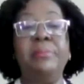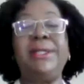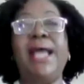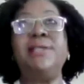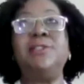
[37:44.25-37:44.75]

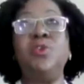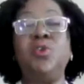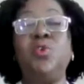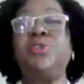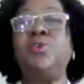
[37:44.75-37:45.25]
but as you
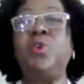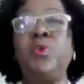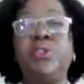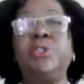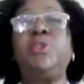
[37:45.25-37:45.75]
go through,
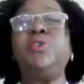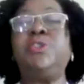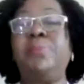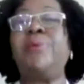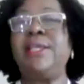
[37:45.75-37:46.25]
don't
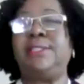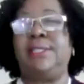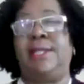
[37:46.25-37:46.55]
suppress it.